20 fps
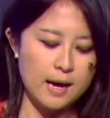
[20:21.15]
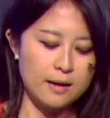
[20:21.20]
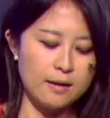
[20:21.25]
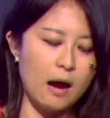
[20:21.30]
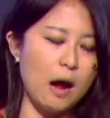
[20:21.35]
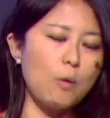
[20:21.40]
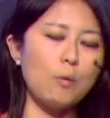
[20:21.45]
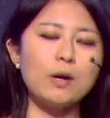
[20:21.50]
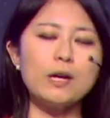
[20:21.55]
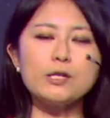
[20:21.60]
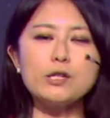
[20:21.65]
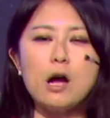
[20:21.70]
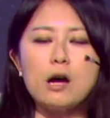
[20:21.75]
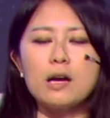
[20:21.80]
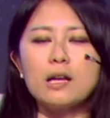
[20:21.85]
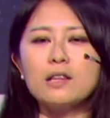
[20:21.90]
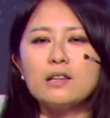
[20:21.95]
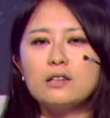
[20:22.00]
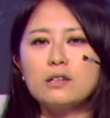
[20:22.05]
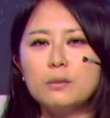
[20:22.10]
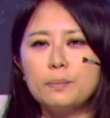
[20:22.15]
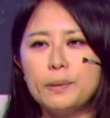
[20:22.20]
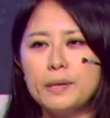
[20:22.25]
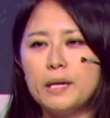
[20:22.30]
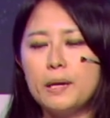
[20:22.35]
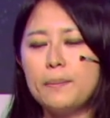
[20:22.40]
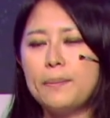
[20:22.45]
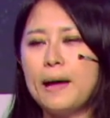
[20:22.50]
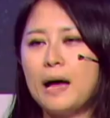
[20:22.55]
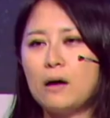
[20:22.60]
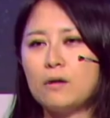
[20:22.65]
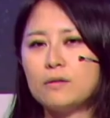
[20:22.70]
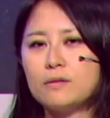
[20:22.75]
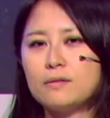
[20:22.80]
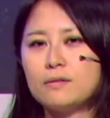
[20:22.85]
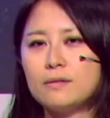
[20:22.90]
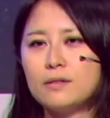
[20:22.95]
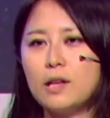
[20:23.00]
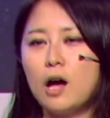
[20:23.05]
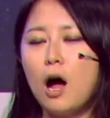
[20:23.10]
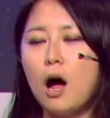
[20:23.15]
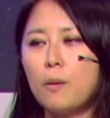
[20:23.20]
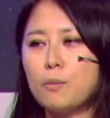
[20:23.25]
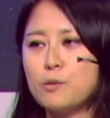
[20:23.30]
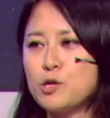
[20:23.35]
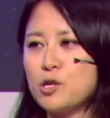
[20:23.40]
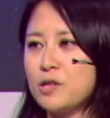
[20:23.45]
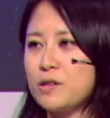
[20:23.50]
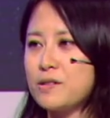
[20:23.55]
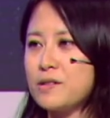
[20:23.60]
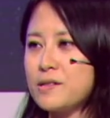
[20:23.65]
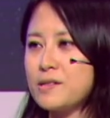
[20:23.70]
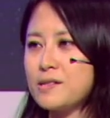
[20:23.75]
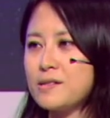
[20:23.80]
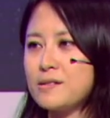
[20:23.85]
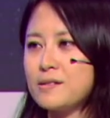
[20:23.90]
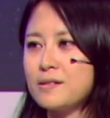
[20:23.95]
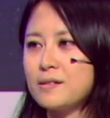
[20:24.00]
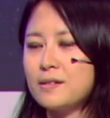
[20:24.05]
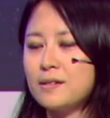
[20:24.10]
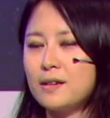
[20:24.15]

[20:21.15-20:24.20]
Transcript: Now, I want to talk a little bit about the options,